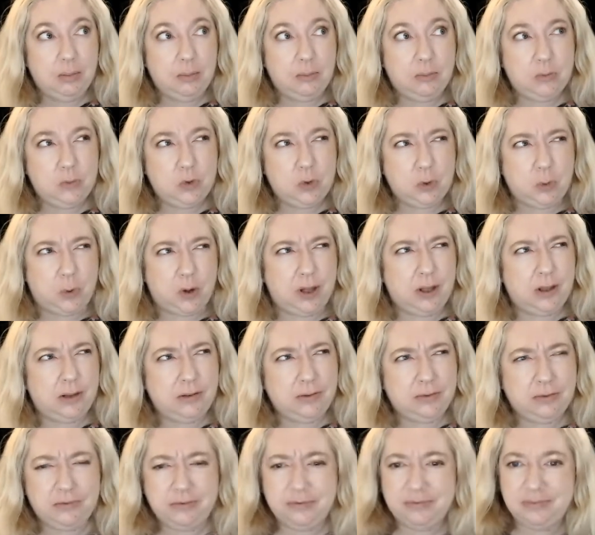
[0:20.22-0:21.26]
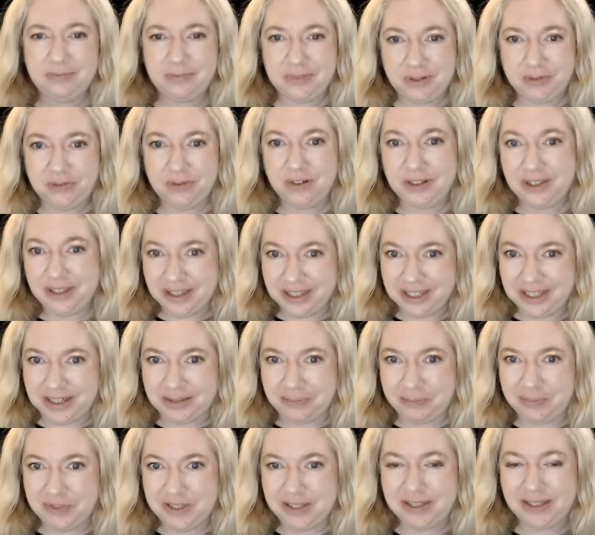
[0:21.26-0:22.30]
12 different
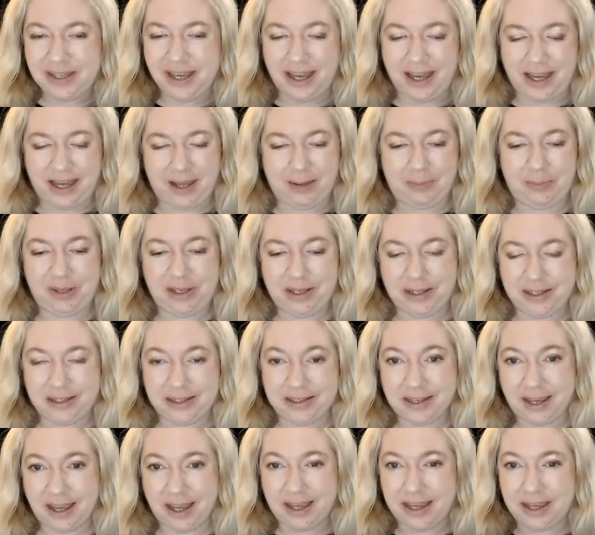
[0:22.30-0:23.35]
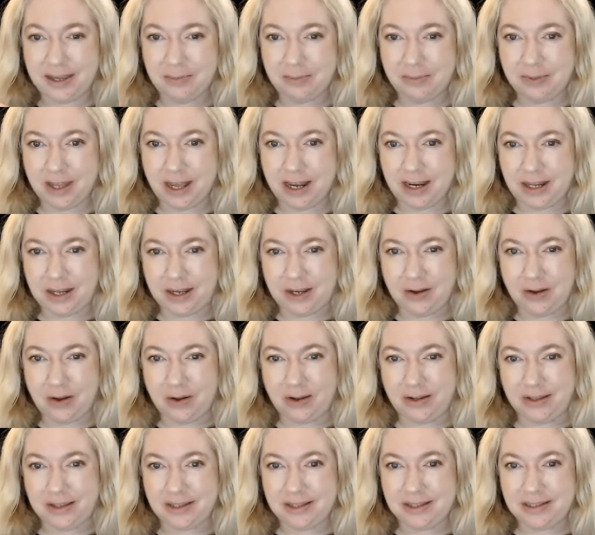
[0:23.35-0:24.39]
clips because I am planning
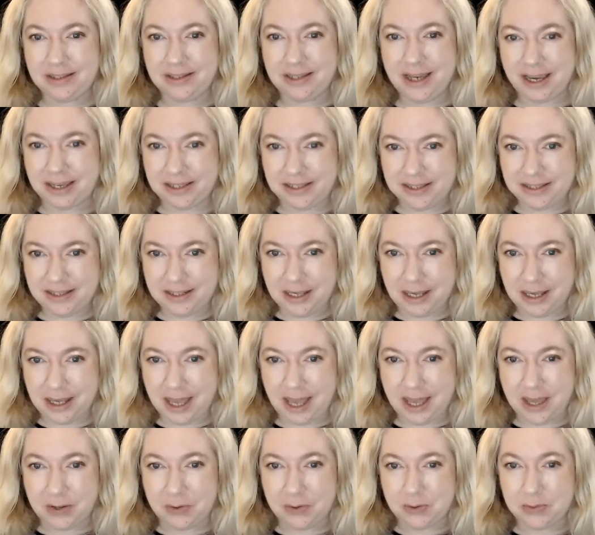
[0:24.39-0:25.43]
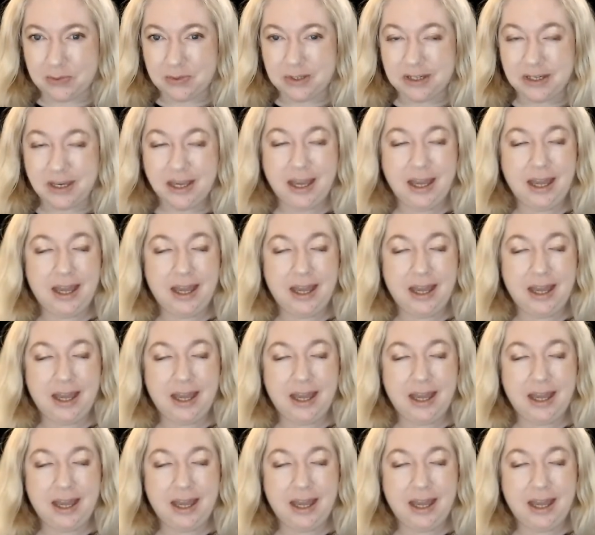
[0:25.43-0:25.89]
on testing out